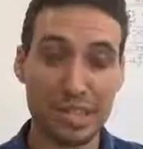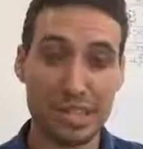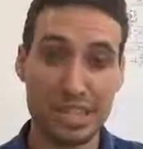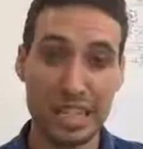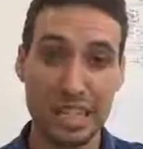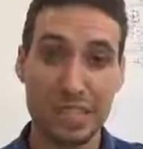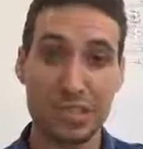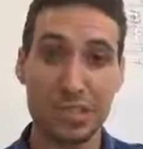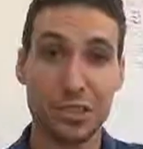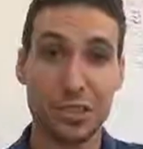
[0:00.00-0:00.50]

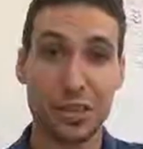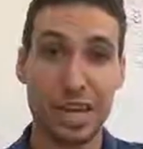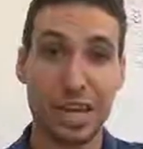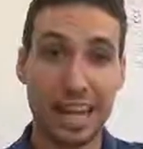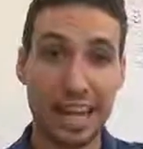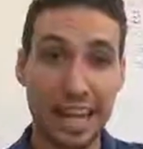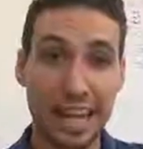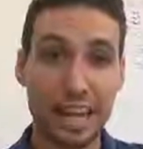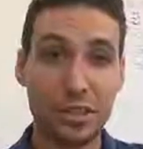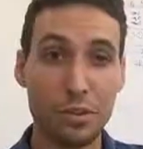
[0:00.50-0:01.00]
that's your
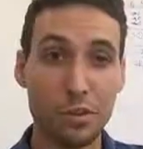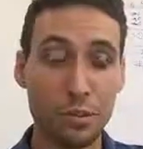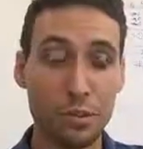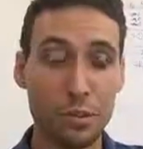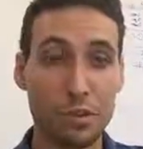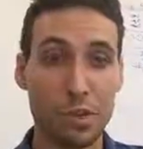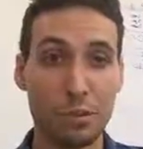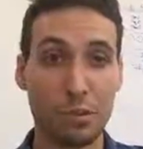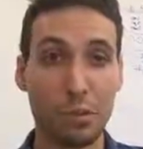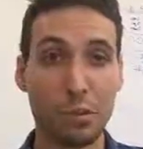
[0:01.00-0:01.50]

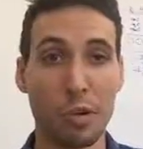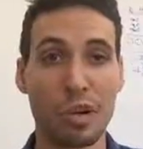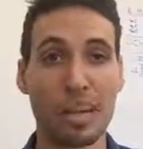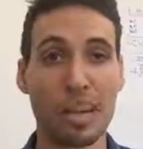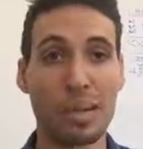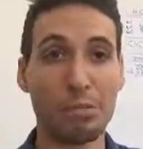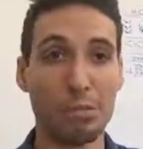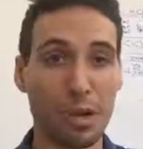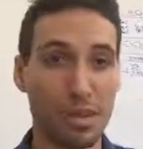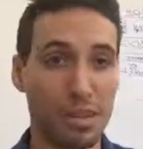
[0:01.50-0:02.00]
annual and we want to
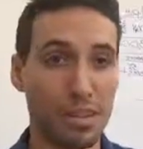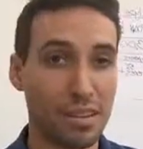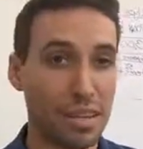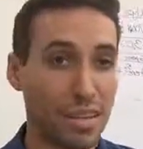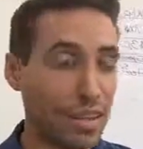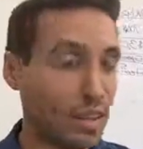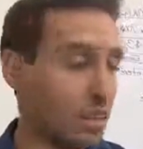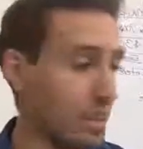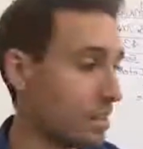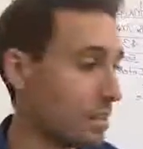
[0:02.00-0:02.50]
get
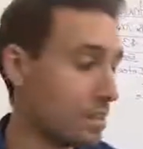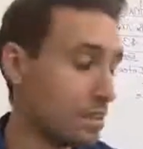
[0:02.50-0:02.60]
monthly.